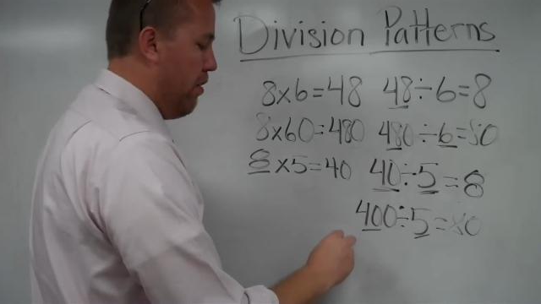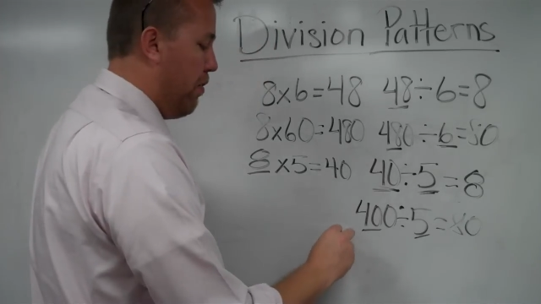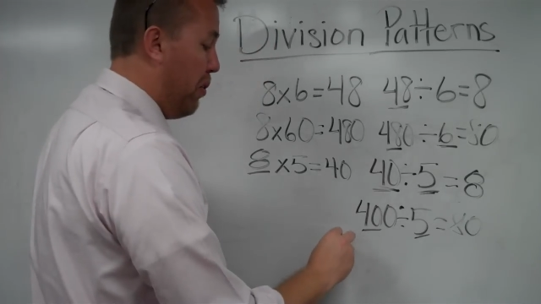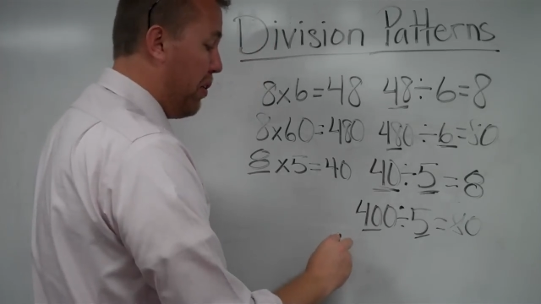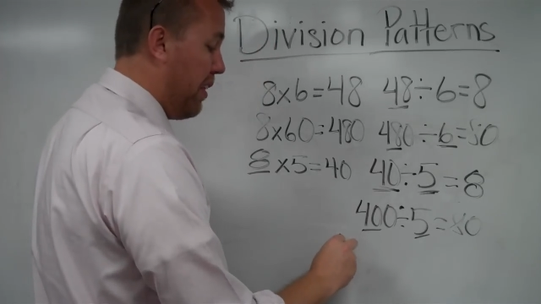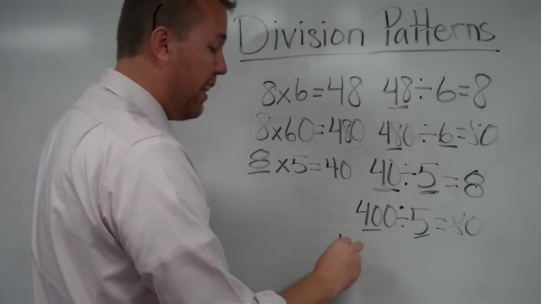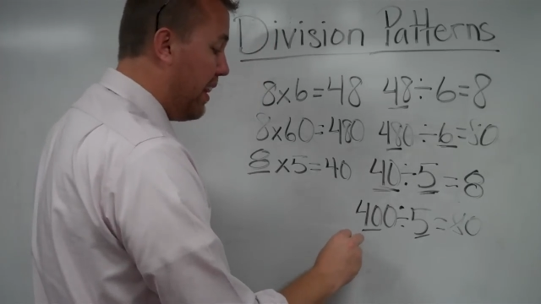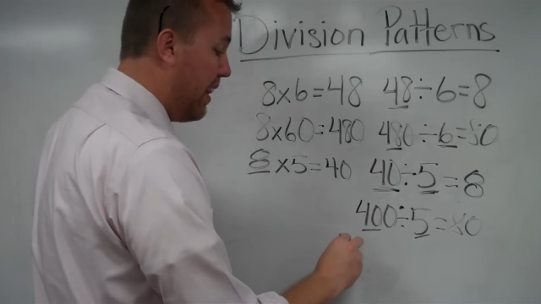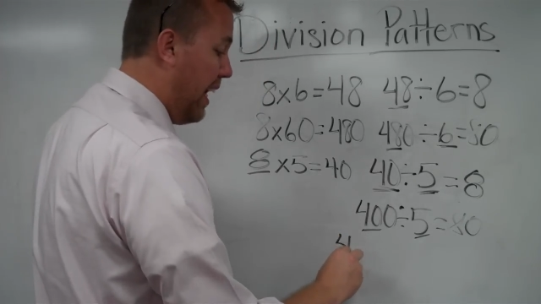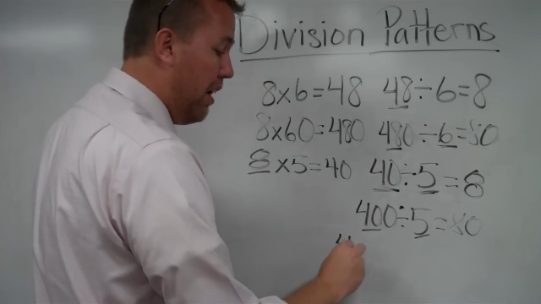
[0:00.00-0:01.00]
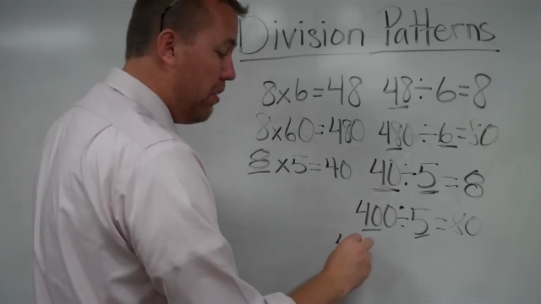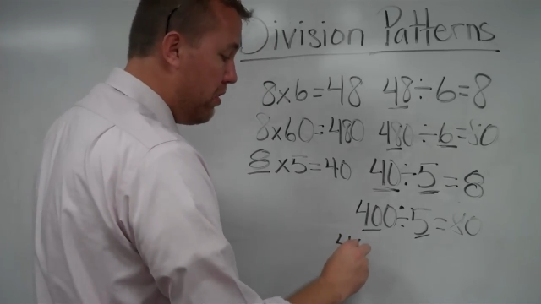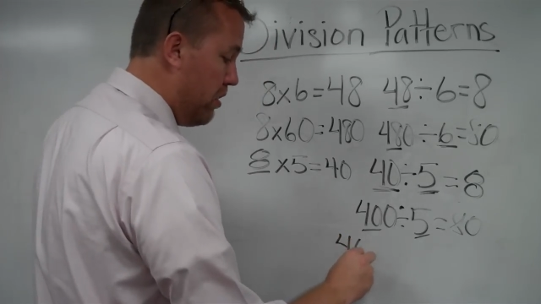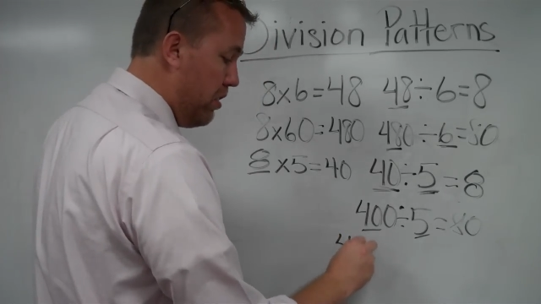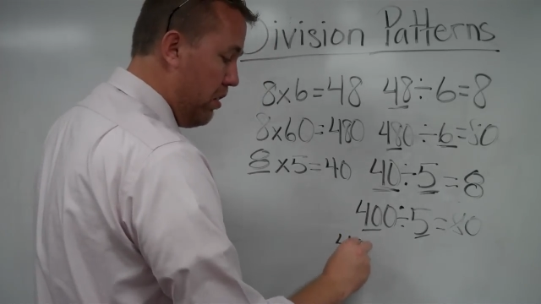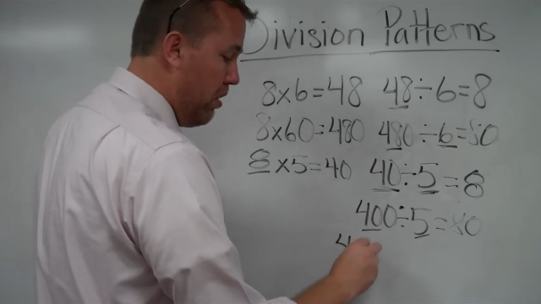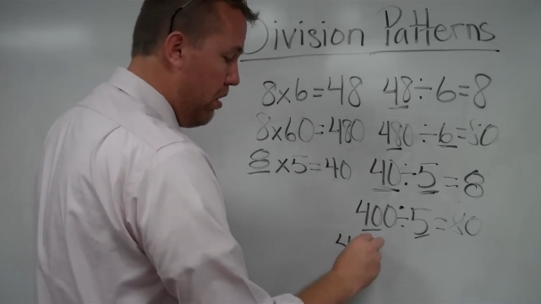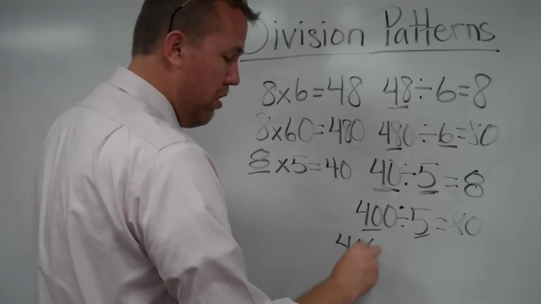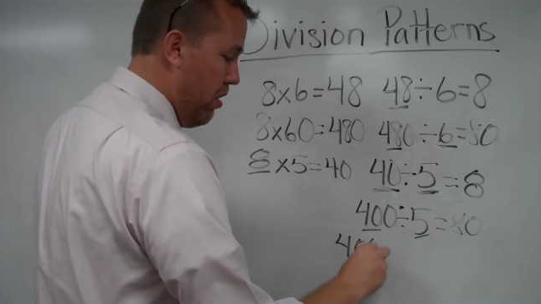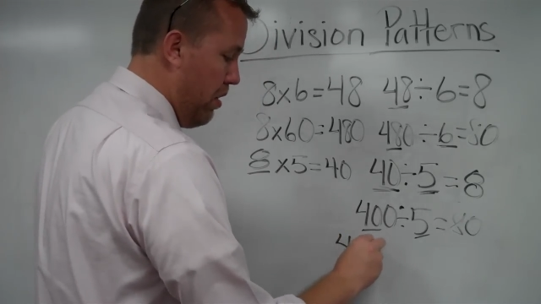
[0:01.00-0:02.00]
4,000
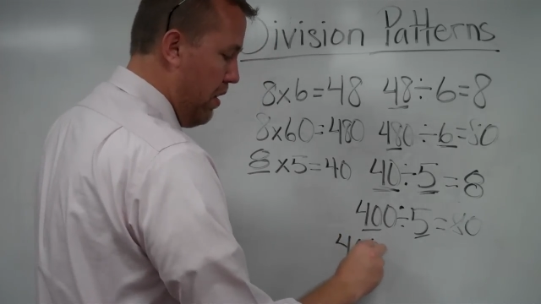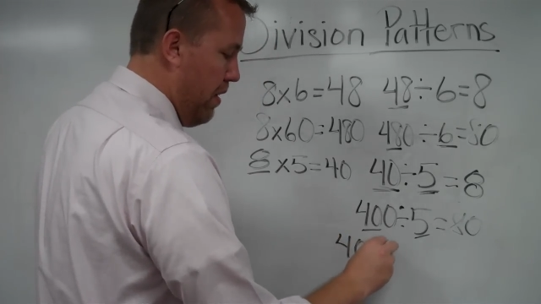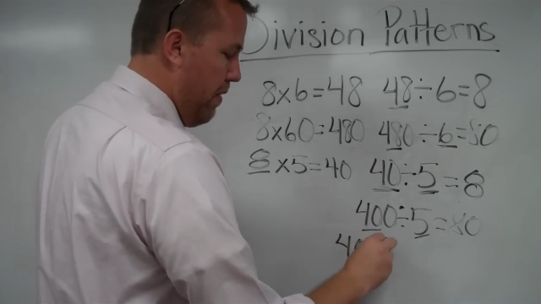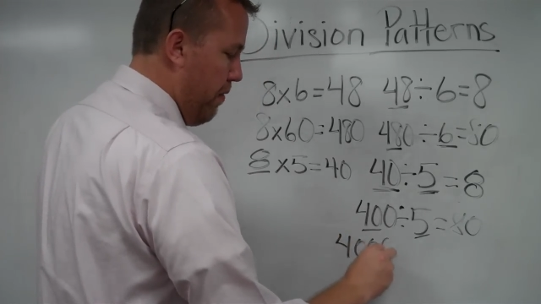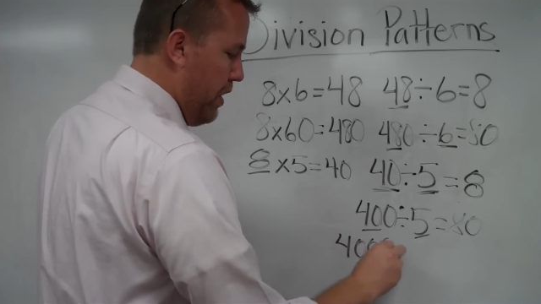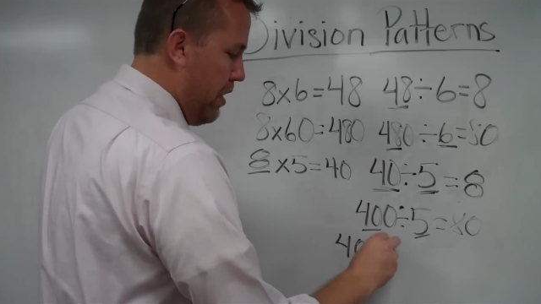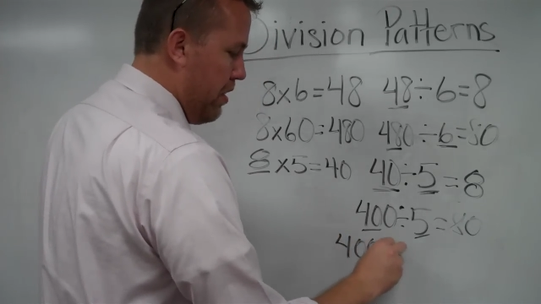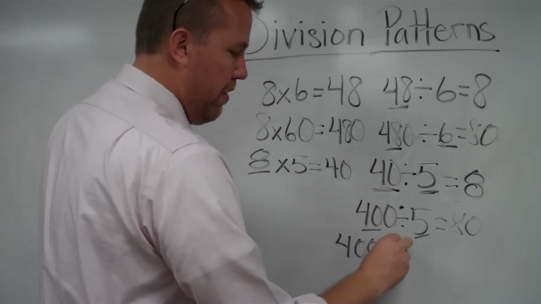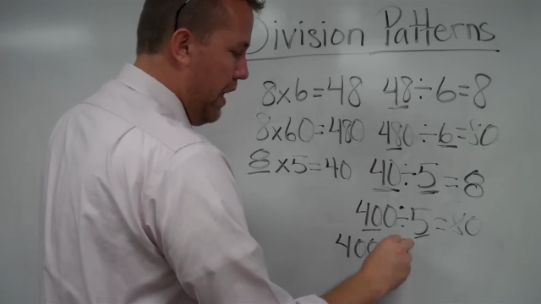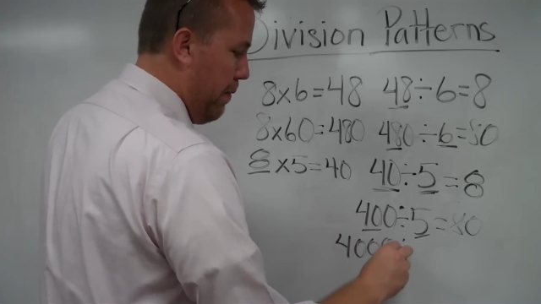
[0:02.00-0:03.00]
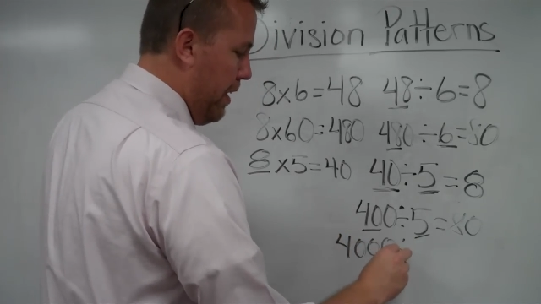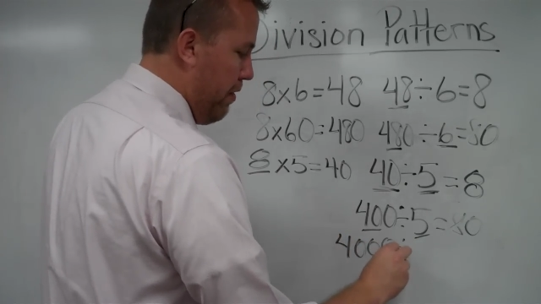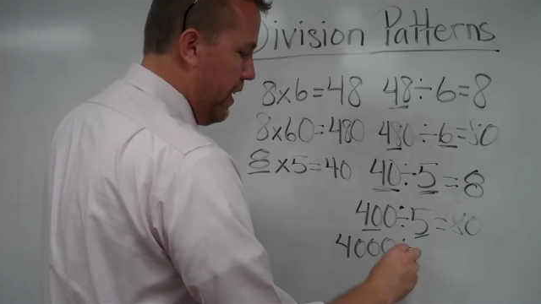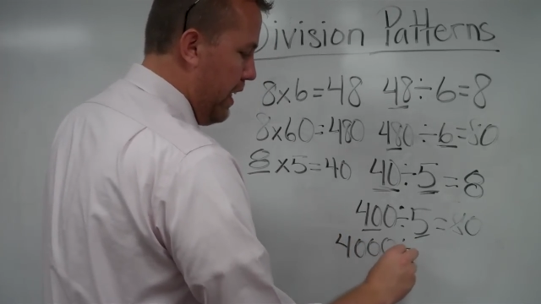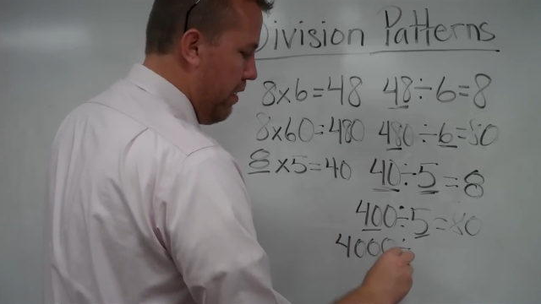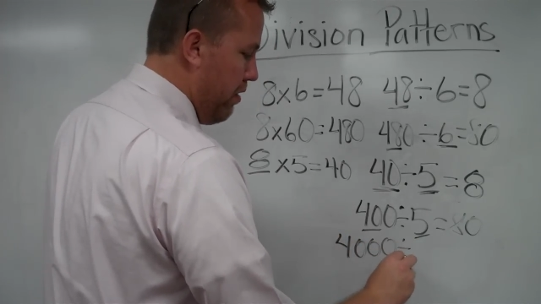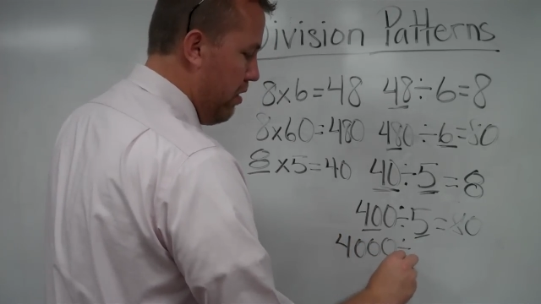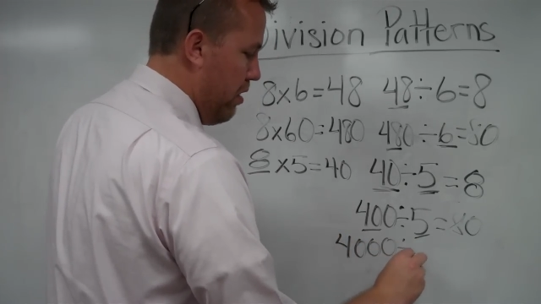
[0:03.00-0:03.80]
divided by 5